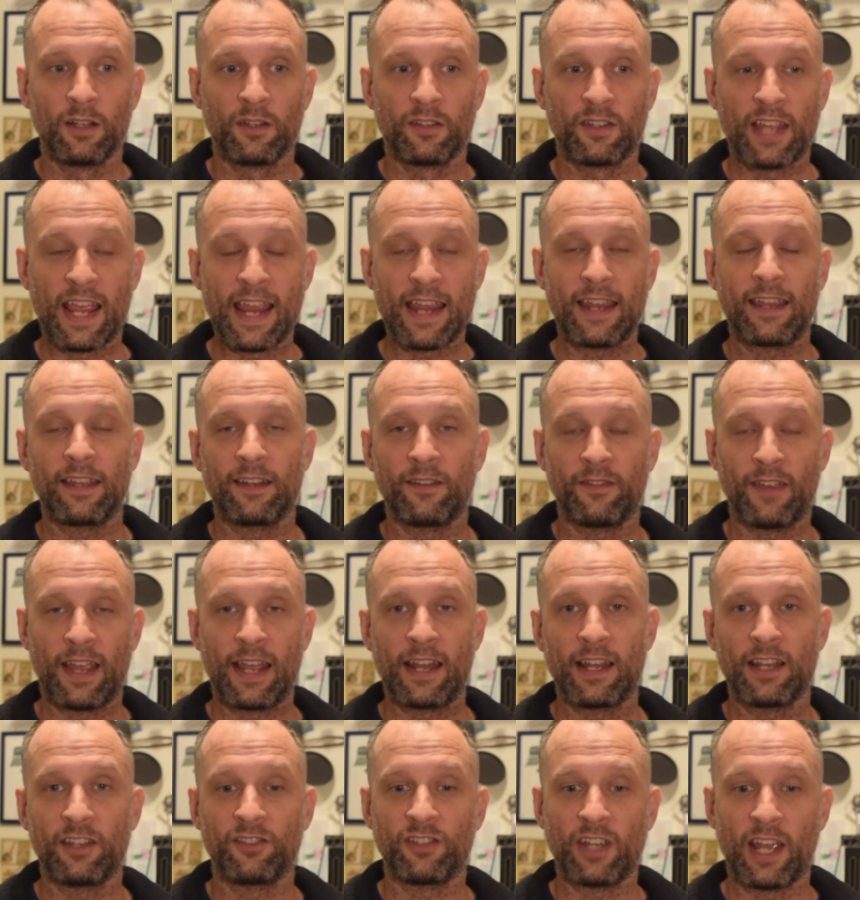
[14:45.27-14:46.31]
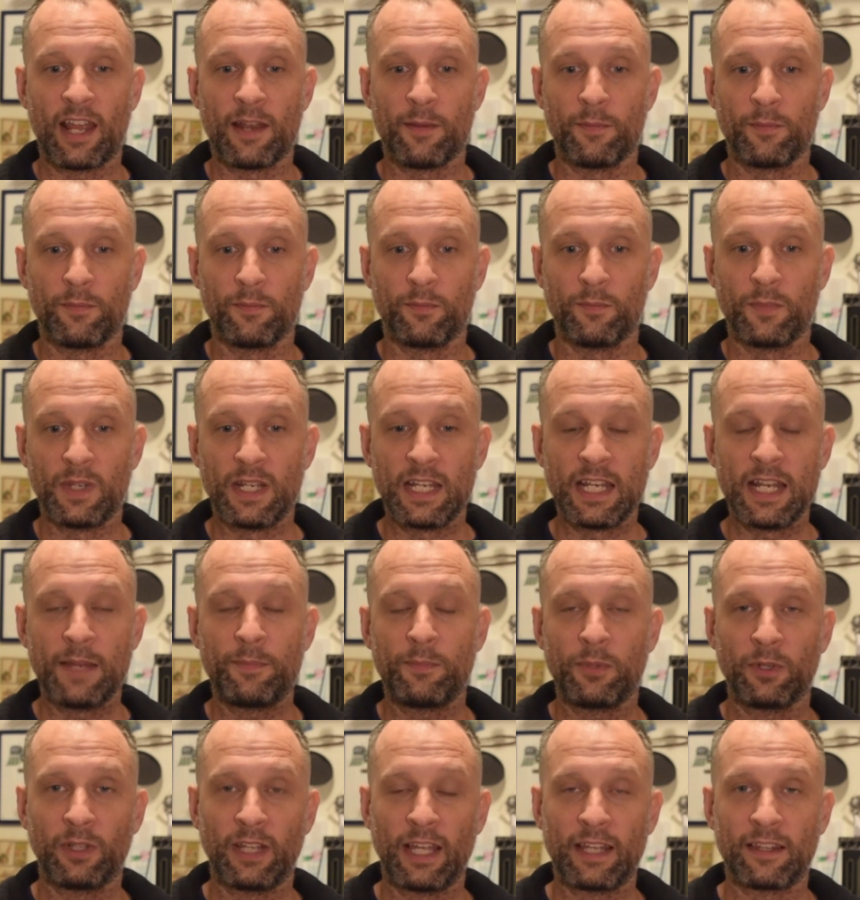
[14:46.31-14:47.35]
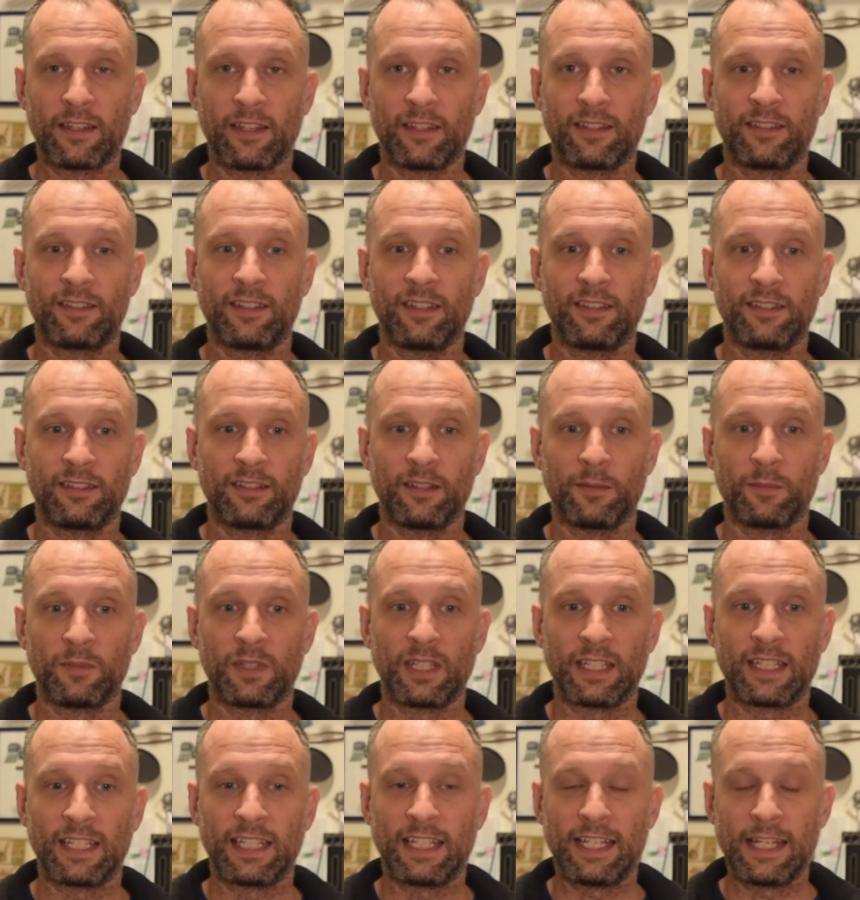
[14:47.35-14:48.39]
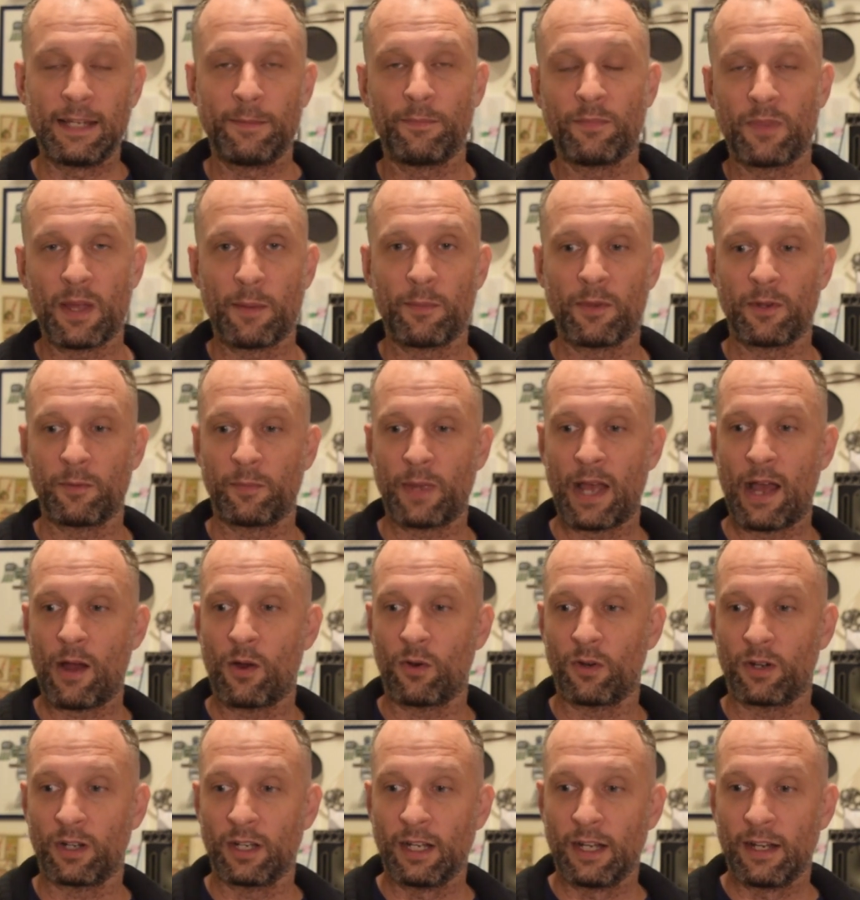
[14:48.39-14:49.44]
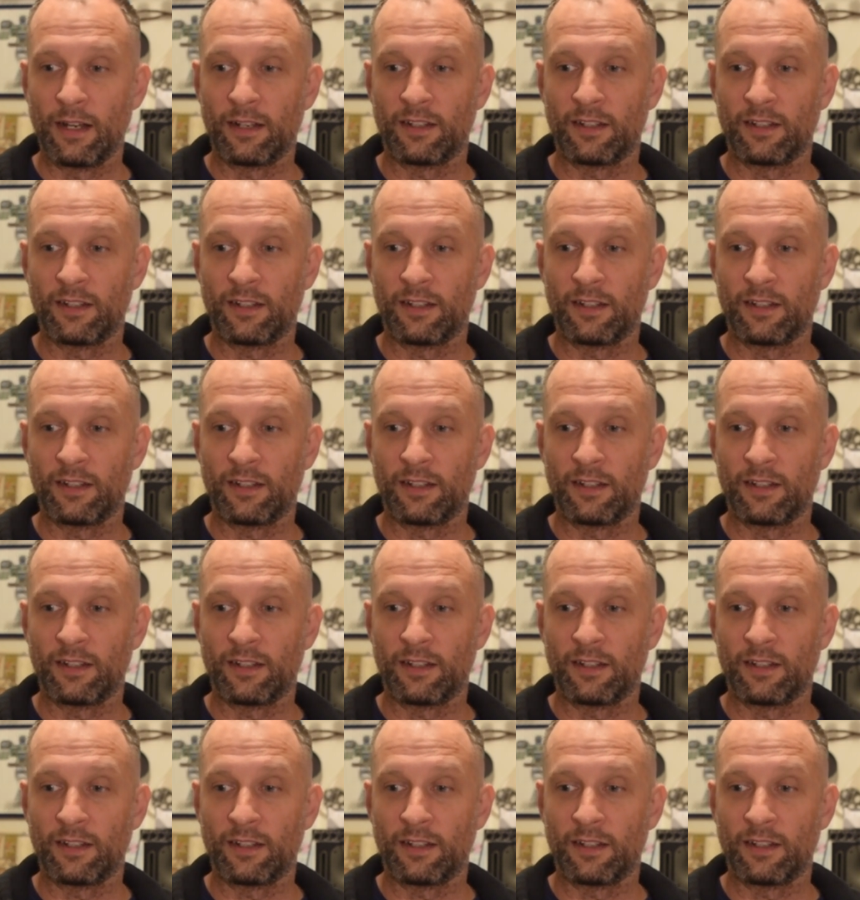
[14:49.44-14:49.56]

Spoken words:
take advantage and manipulate the system to keep them in power,